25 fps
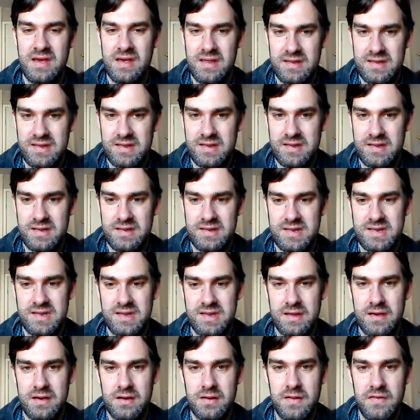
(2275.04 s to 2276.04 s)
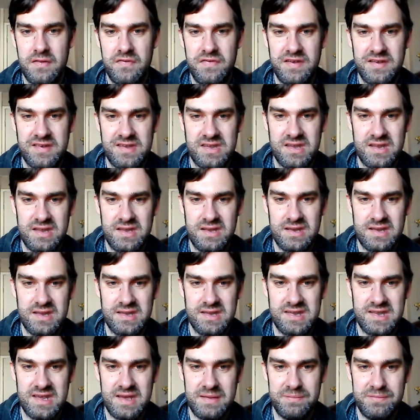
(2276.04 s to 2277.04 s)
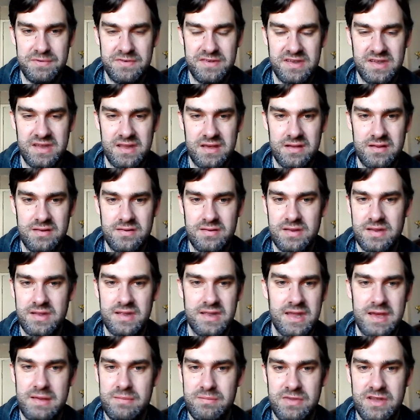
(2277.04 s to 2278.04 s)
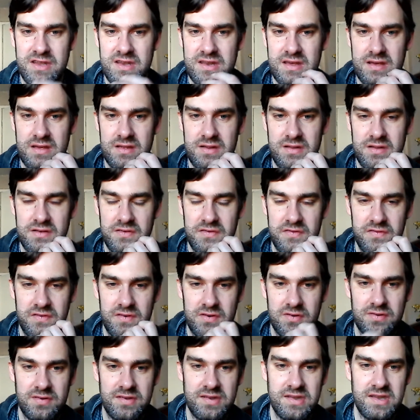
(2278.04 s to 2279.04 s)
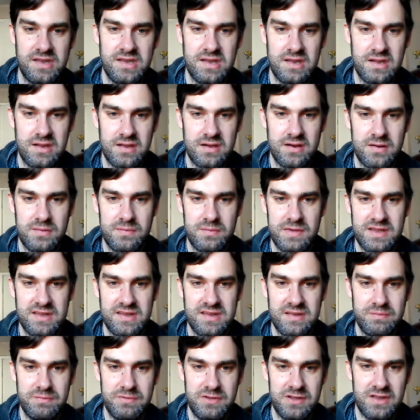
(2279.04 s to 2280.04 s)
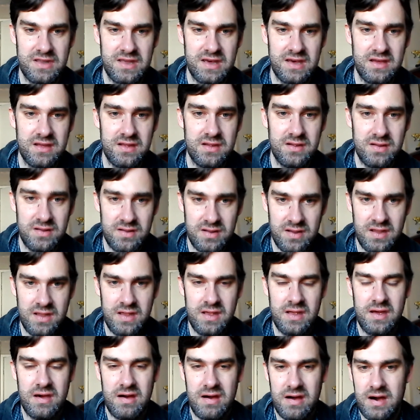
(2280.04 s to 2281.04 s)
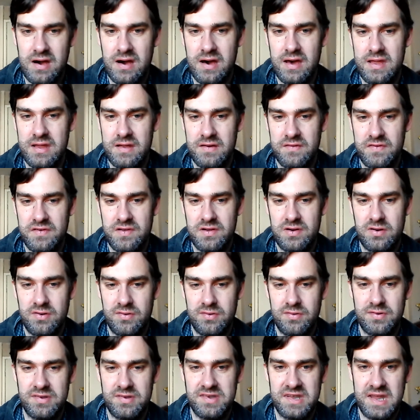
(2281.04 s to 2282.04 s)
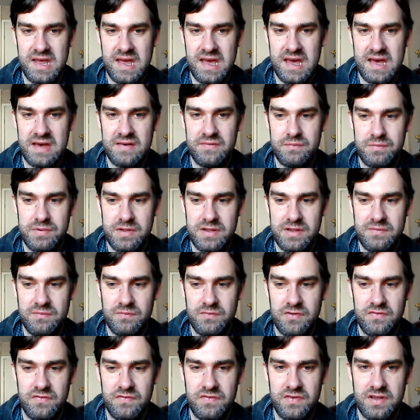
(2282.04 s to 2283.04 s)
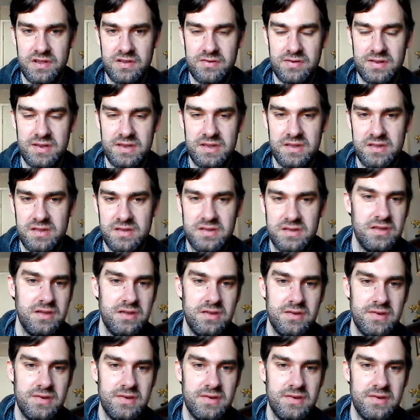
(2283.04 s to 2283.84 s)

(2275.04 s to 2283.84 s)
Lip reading: So if you've seen this episode, let me know your thoughts in the comments below. I, of course, have been reviewing the new